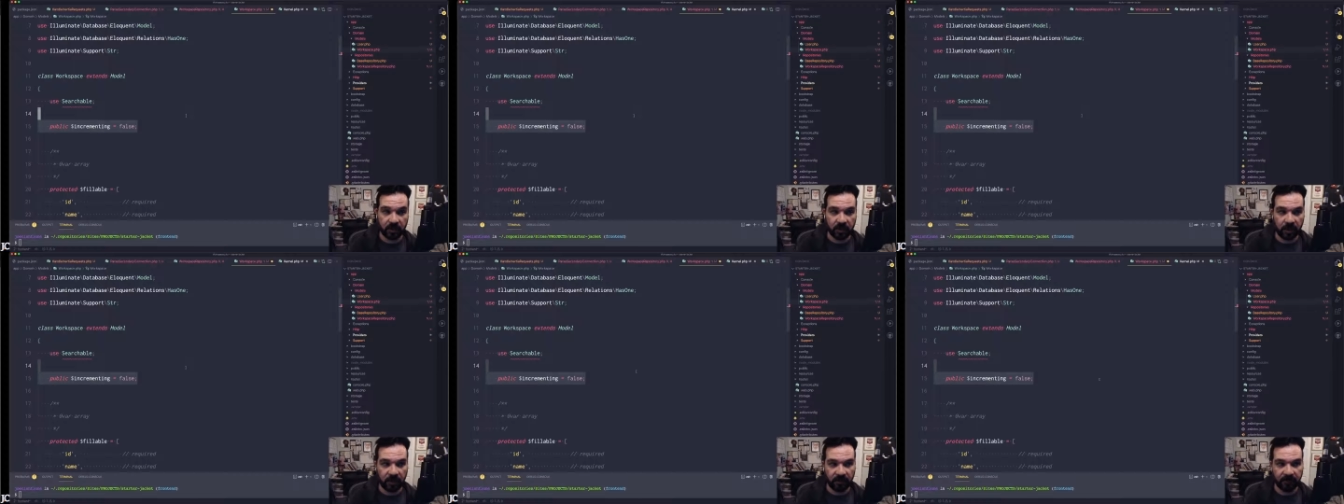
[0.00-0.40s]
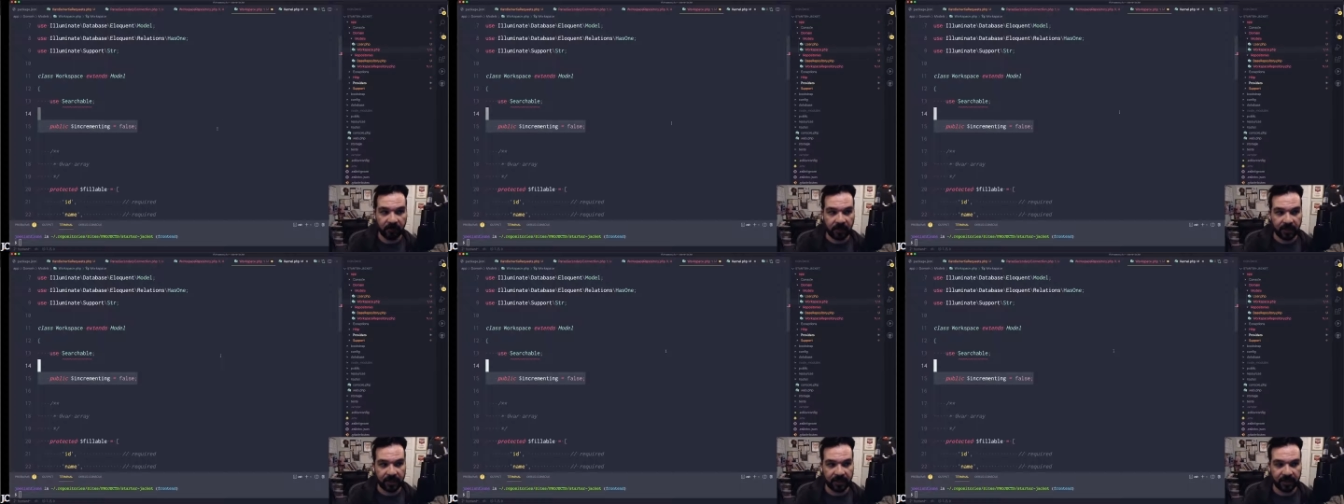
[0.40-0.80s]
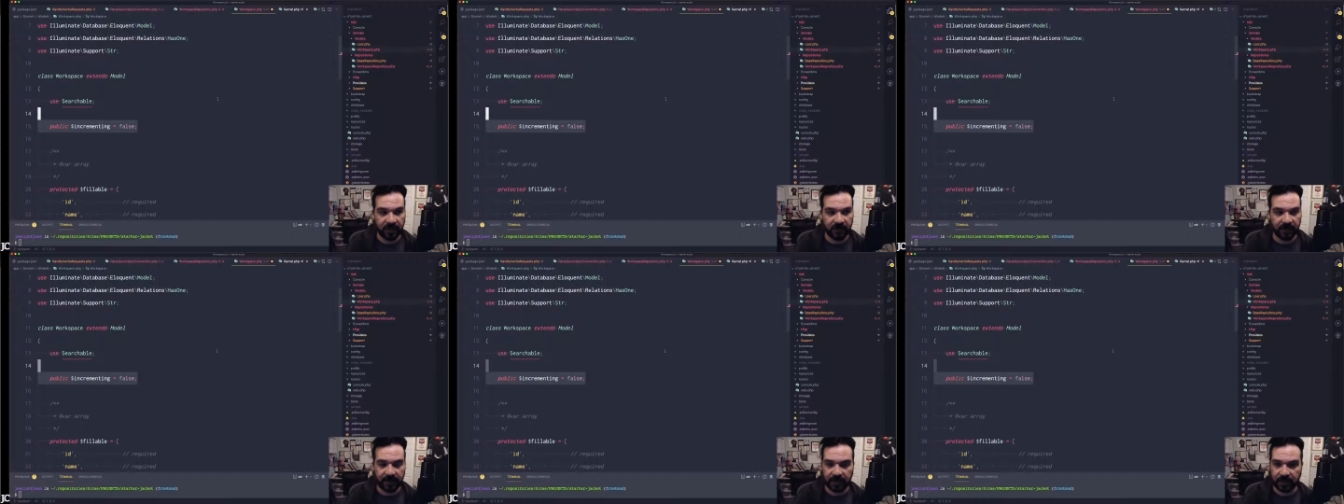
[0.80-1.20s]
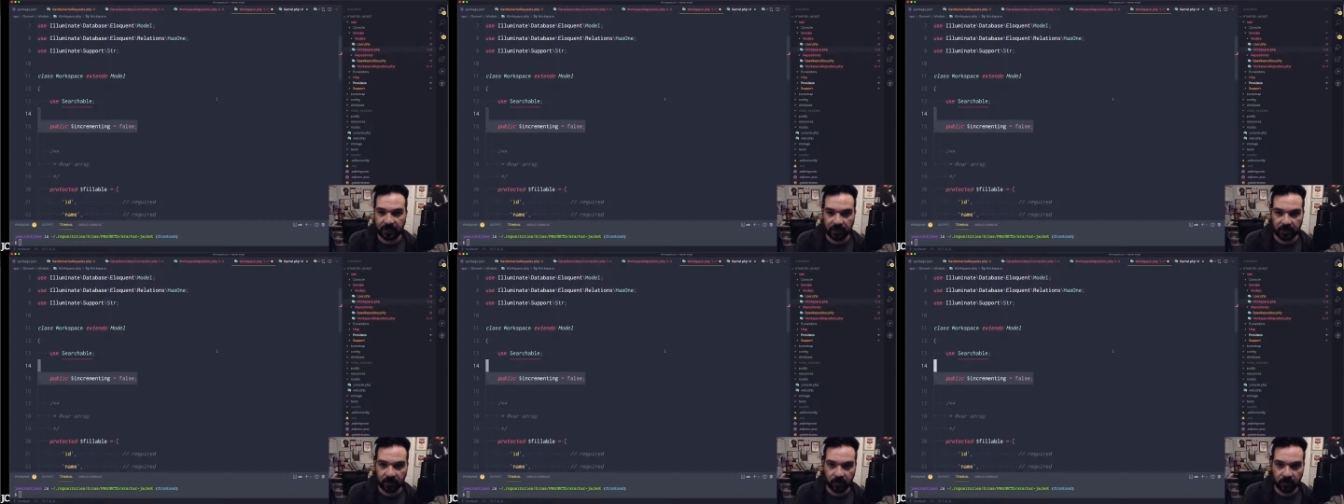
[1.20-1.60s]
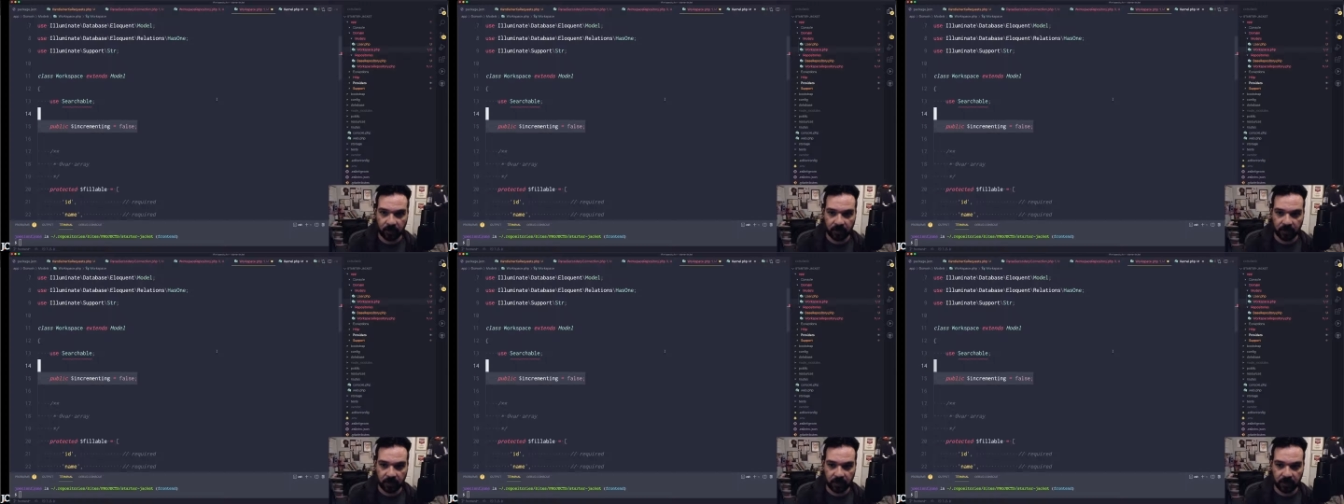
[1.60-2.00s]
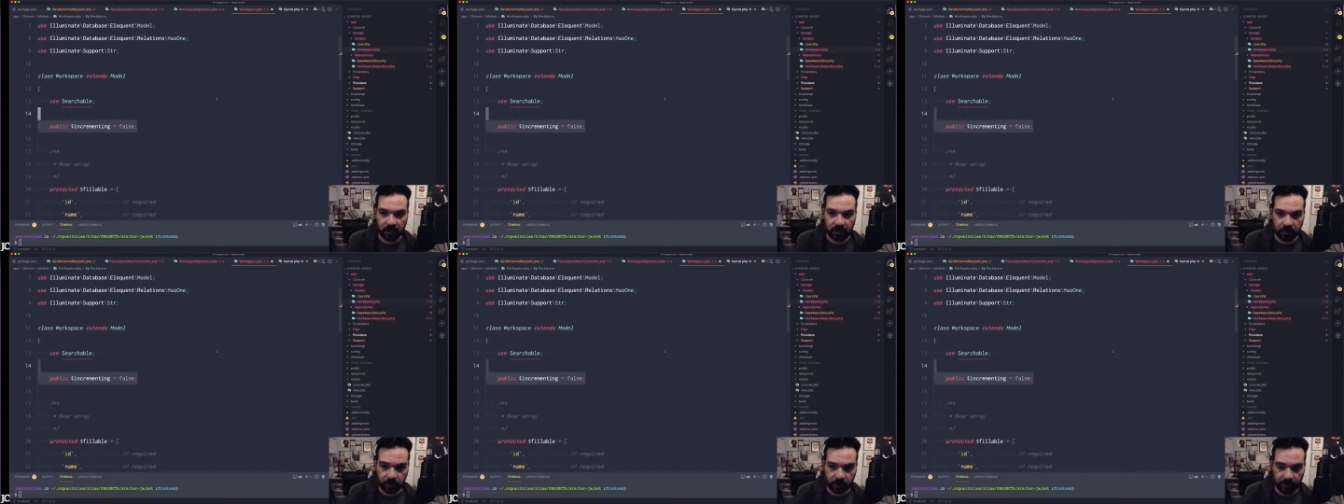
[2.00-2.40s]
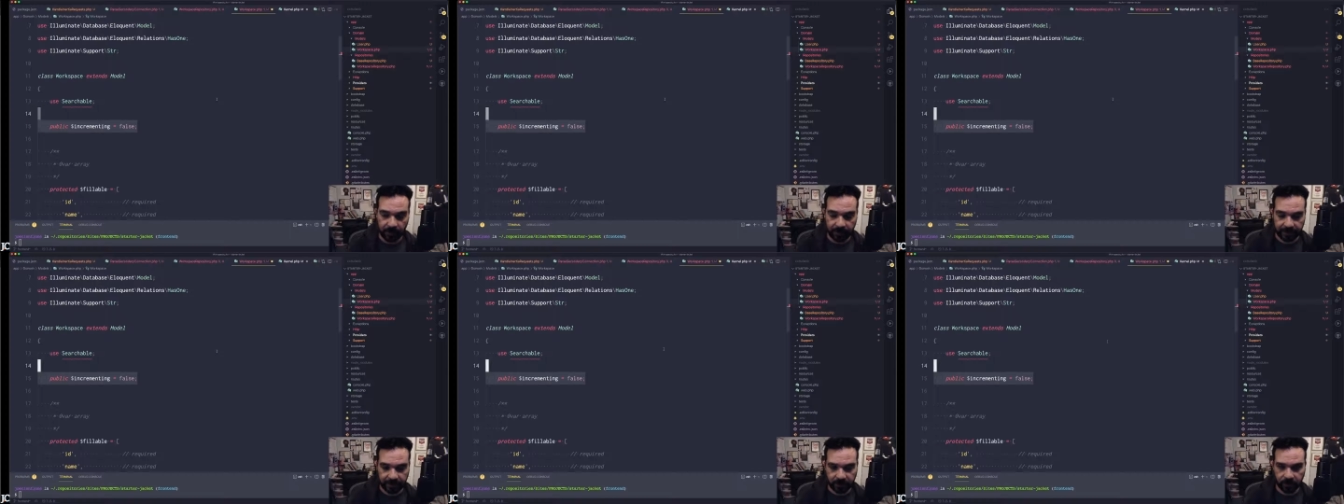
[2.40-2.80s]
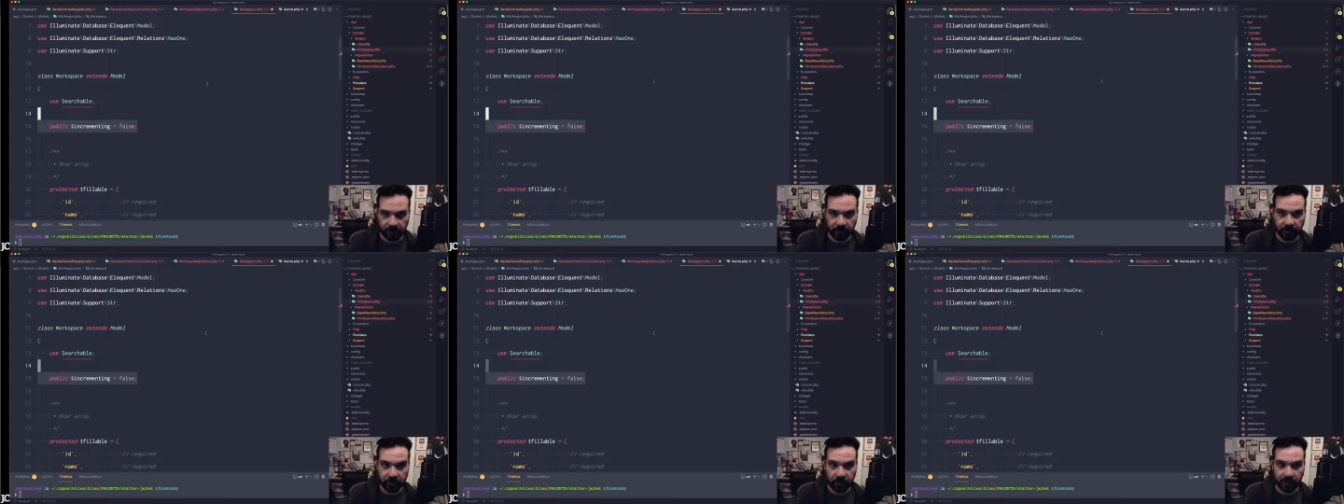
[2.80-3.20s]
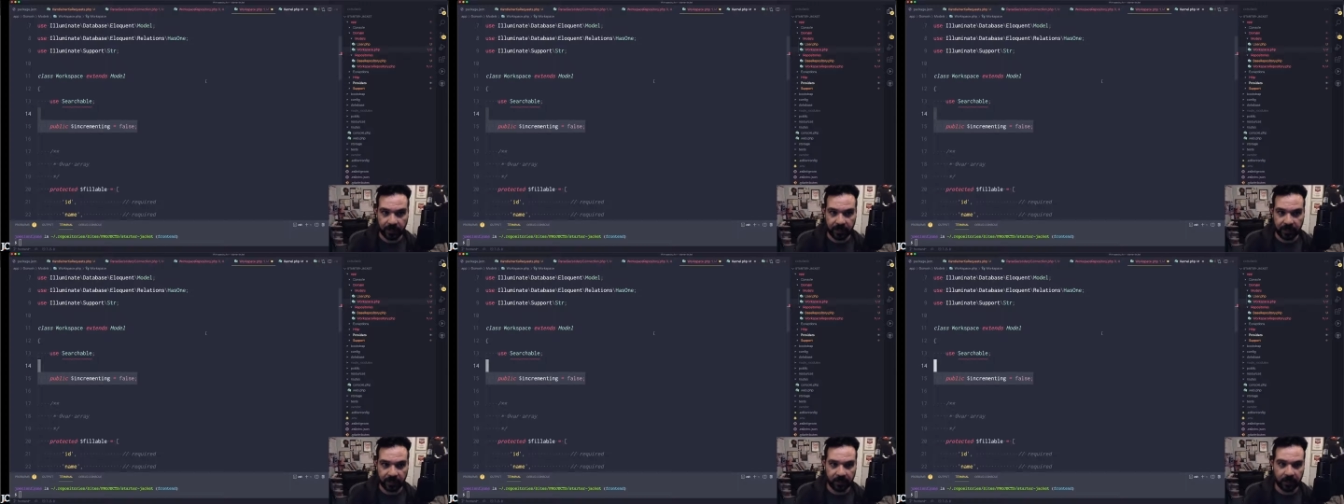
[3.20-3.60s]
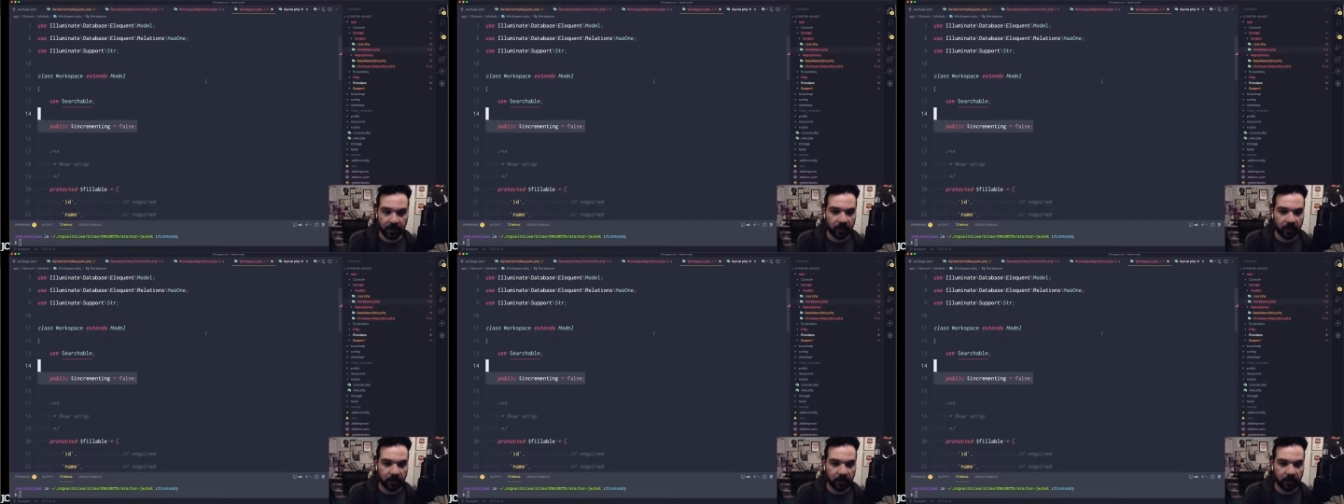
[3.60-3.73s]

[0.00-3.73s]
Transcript: of my stuff I like to use UUIDs,